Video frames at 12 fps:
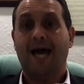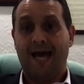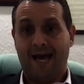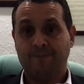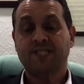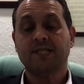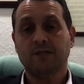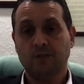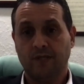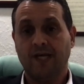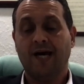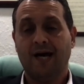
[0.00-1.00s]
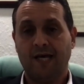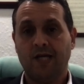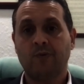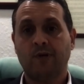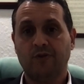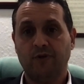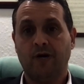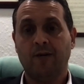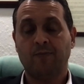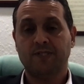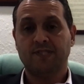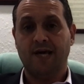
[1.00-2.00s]
Absolutely. I agree with you
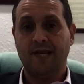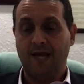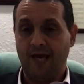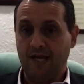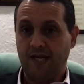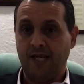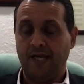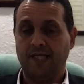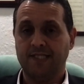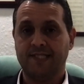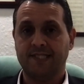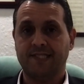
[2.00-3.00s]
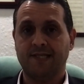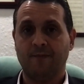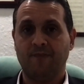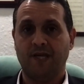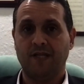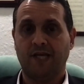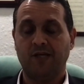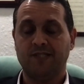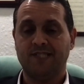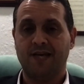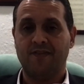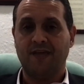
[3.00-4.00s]
100%. And it is something, like you
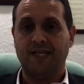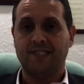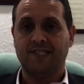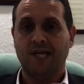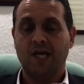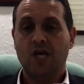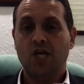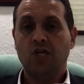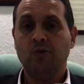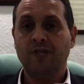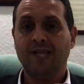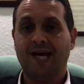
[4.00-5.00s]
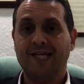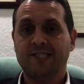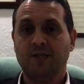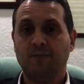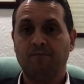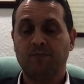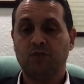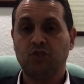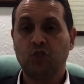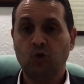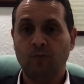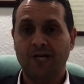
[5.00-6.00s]
said, that is utilized
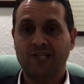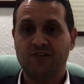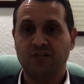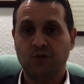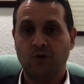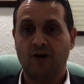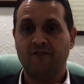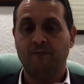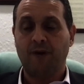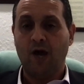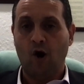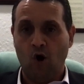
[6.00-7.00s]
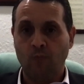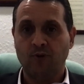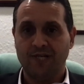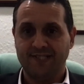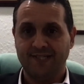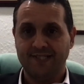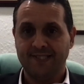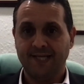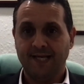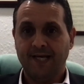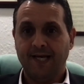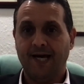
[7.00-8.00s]
too much and too often by all presidents.
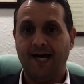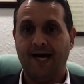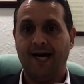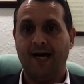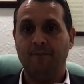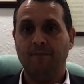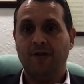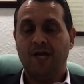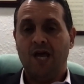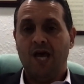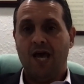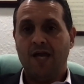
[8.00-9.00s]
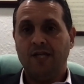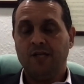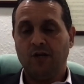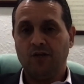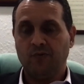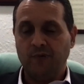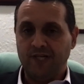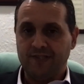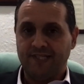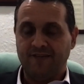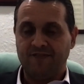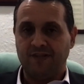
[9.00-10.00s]
And, you know, your
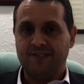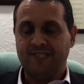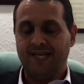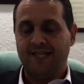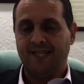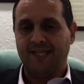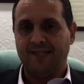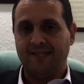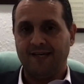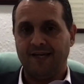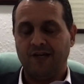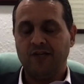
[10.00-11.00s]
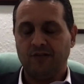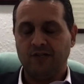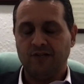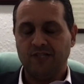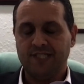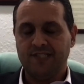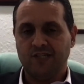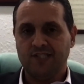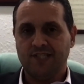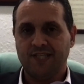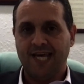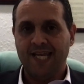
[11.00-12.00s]
readers have to understand that or your
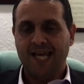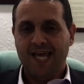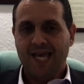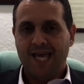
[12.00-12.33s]
listeners, that